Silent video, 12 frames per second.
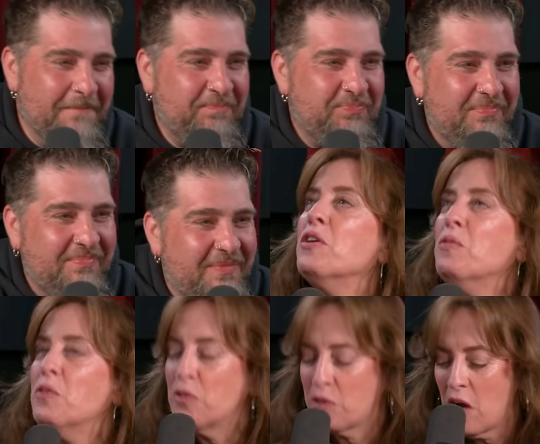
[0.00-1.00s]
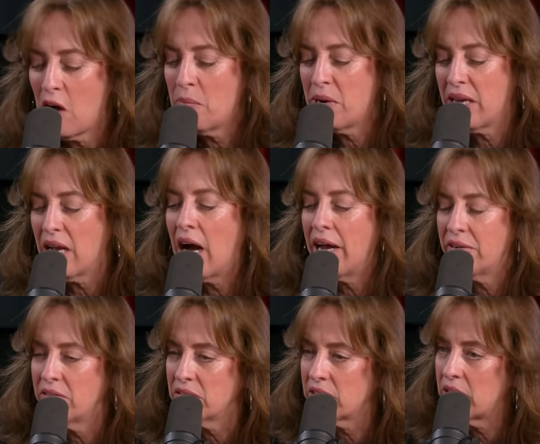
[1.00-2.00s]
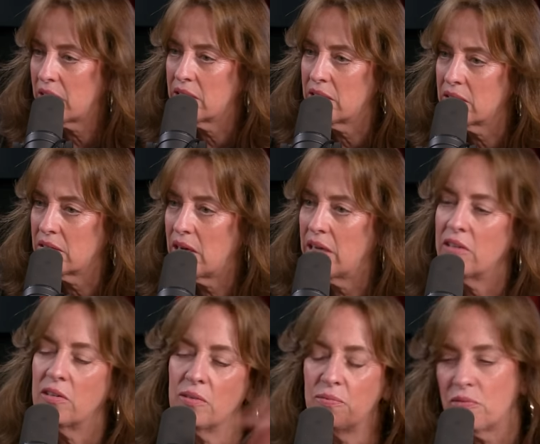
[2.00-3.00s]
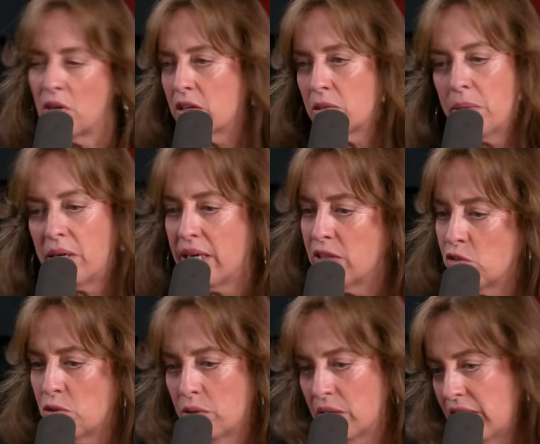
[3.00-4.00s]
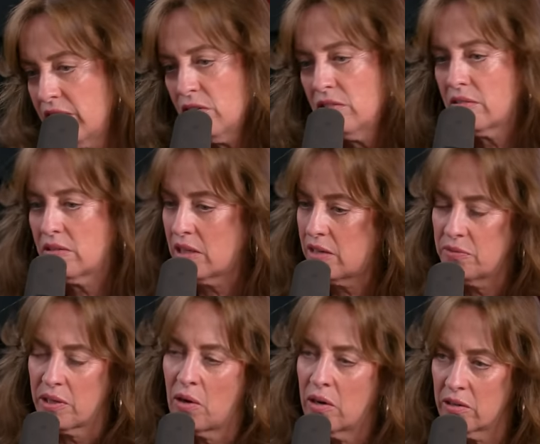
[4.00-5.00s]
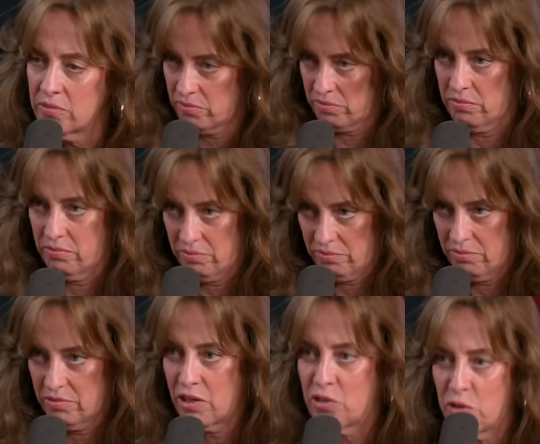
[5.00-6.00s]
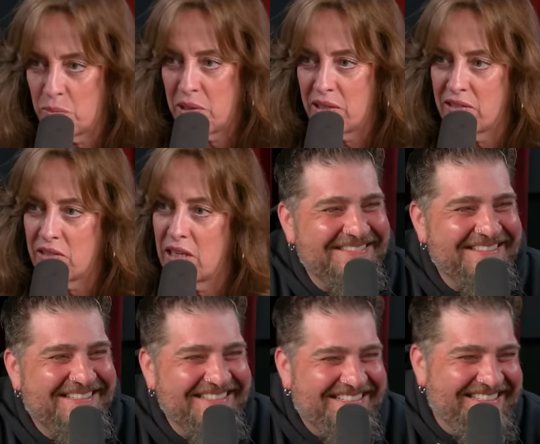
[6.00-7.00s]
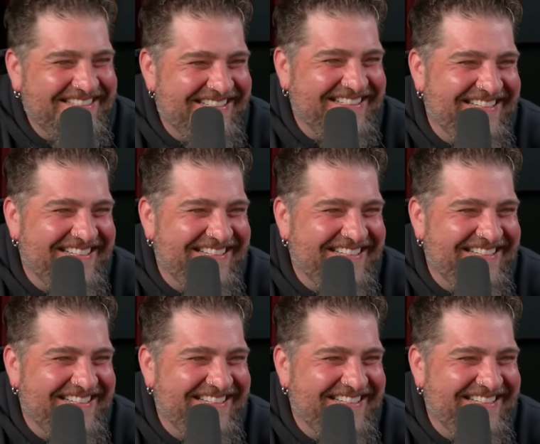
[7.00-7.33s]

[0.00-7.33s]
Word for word: Wait, who are your comedy idols? Like, I know you've talked about Andrew, and their gloves aren't attributed to him, but